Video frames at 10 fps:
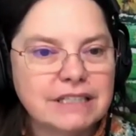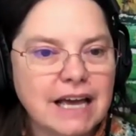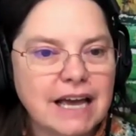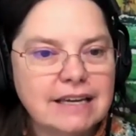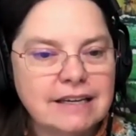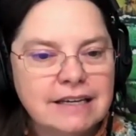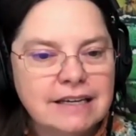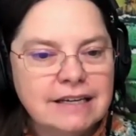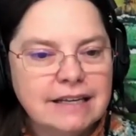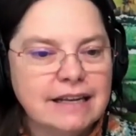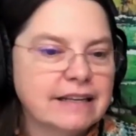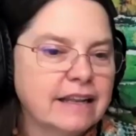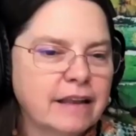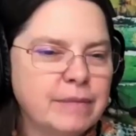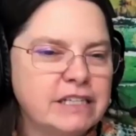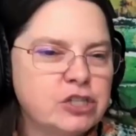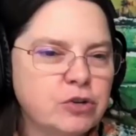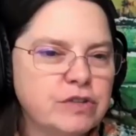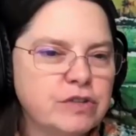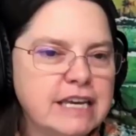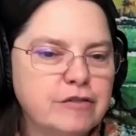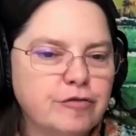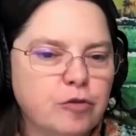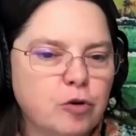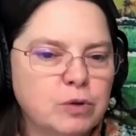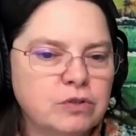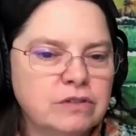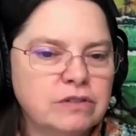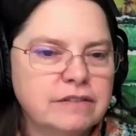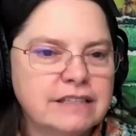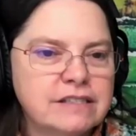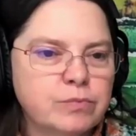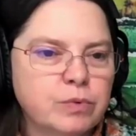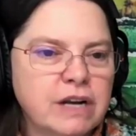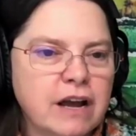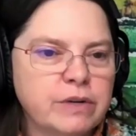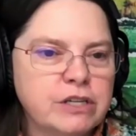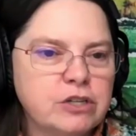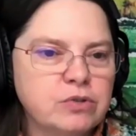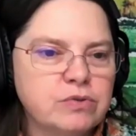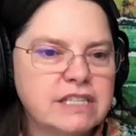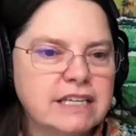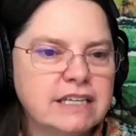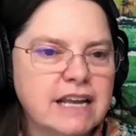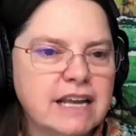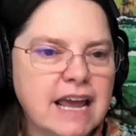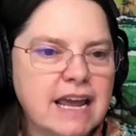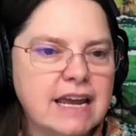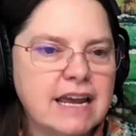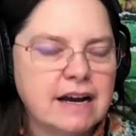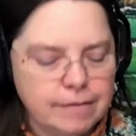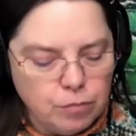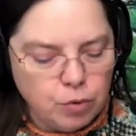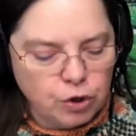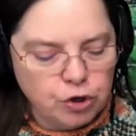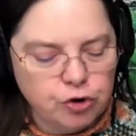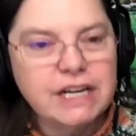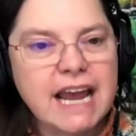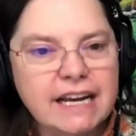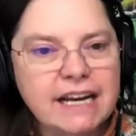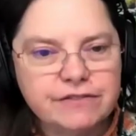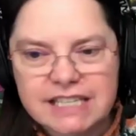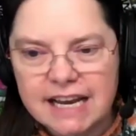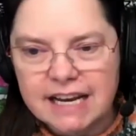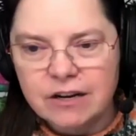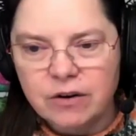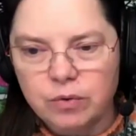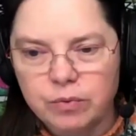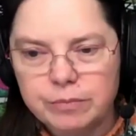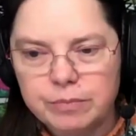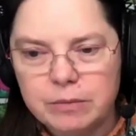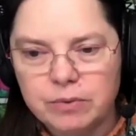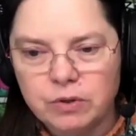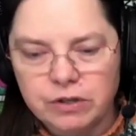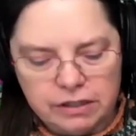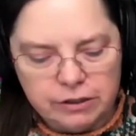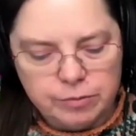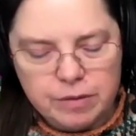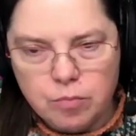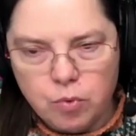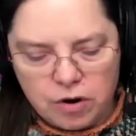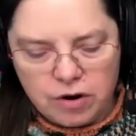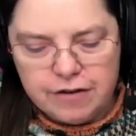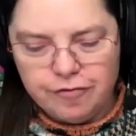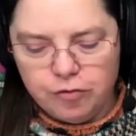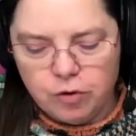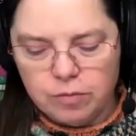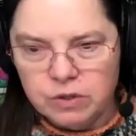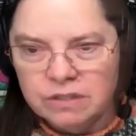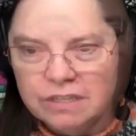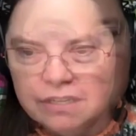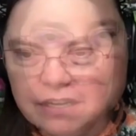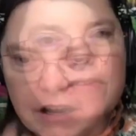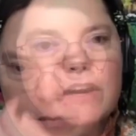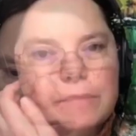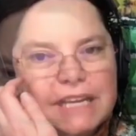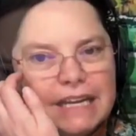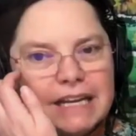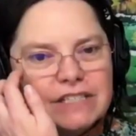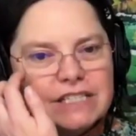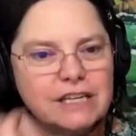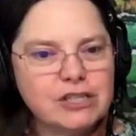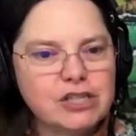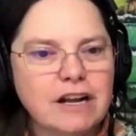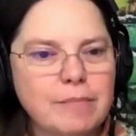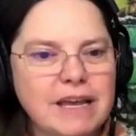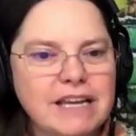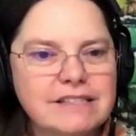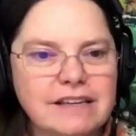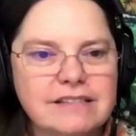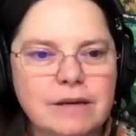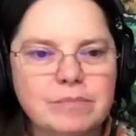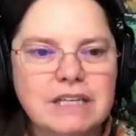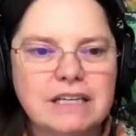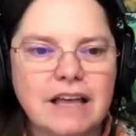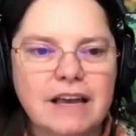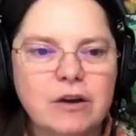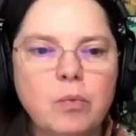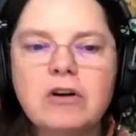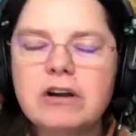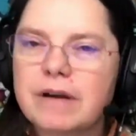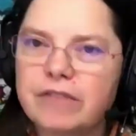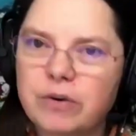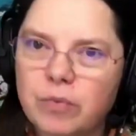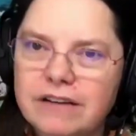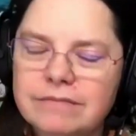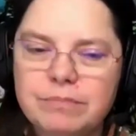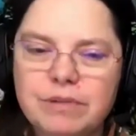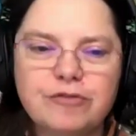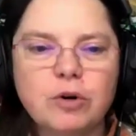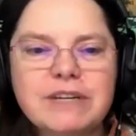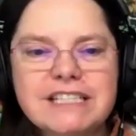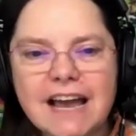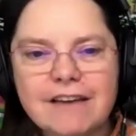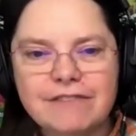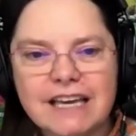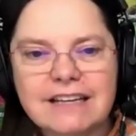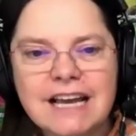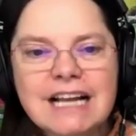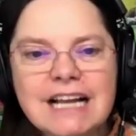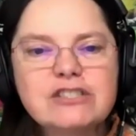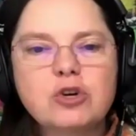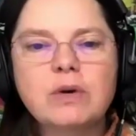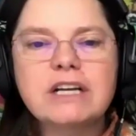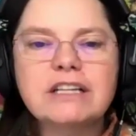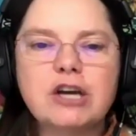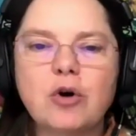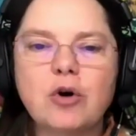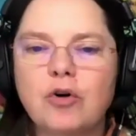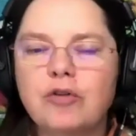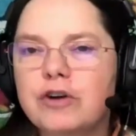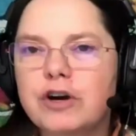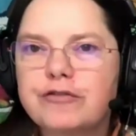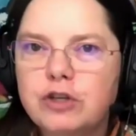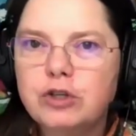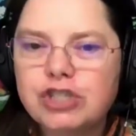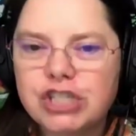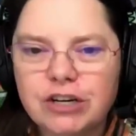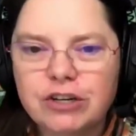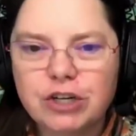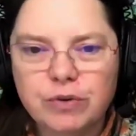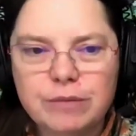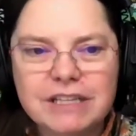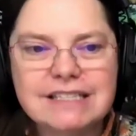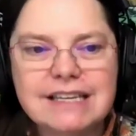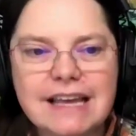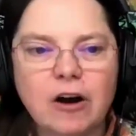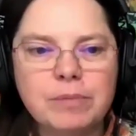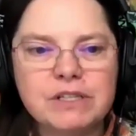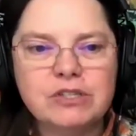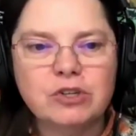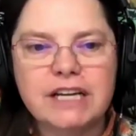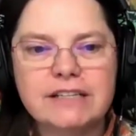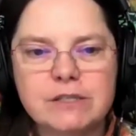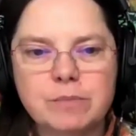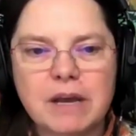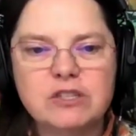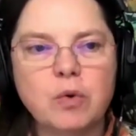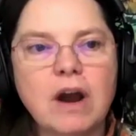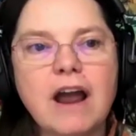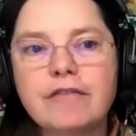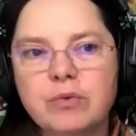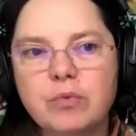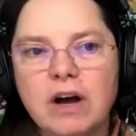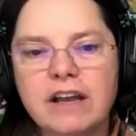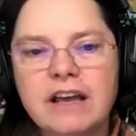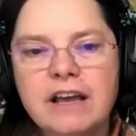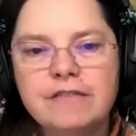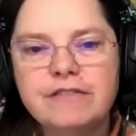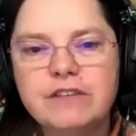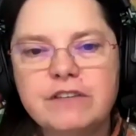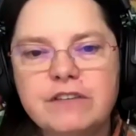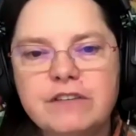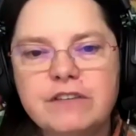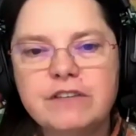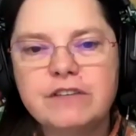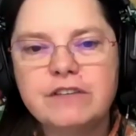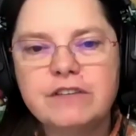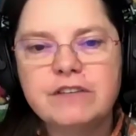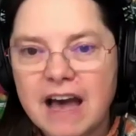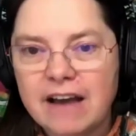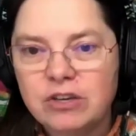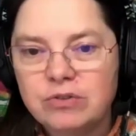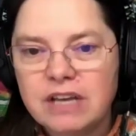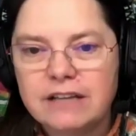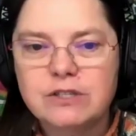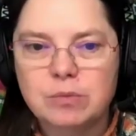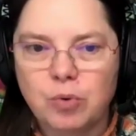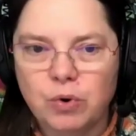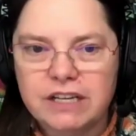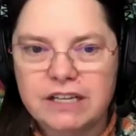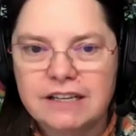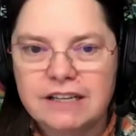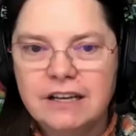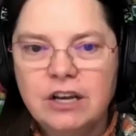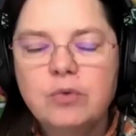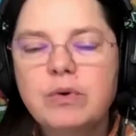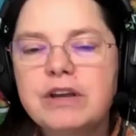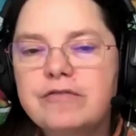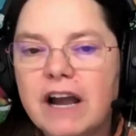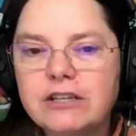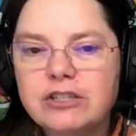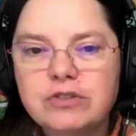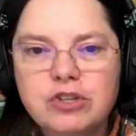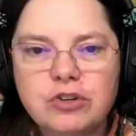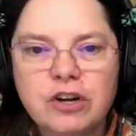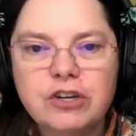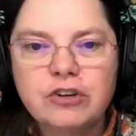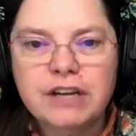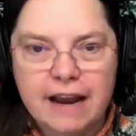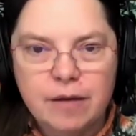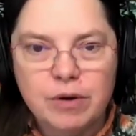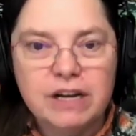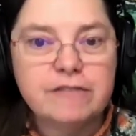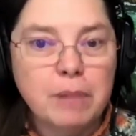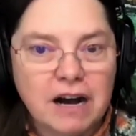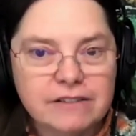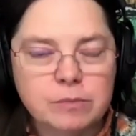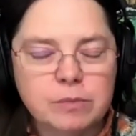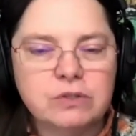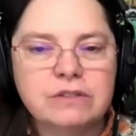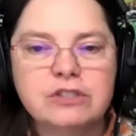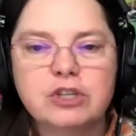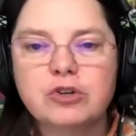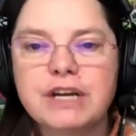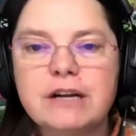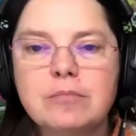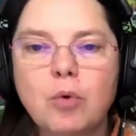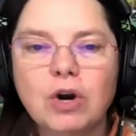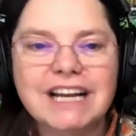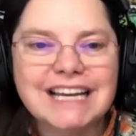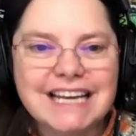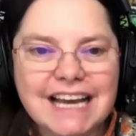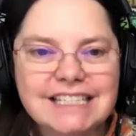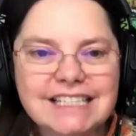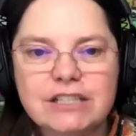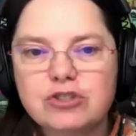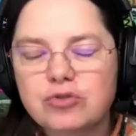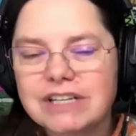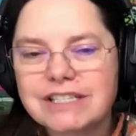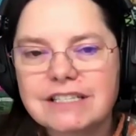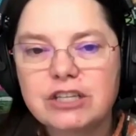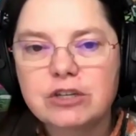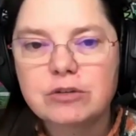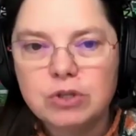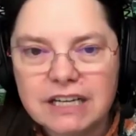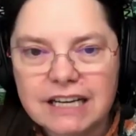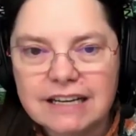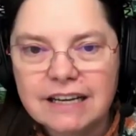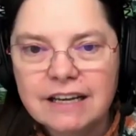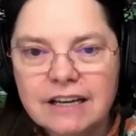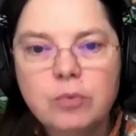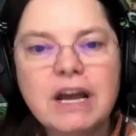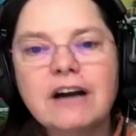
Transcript: like, and let me show you the informal This one I would use in a more creative setting or when people are a little bit more informal. At the very beginning of a session, I may say something like, "Welcome, everyone. Before we dive in, let's quickly go over a few shared agreements to help us create a space where everyone feels safe, valued, and supported. We invite you to turn on your camera if possible to create a more connected and trusted community. We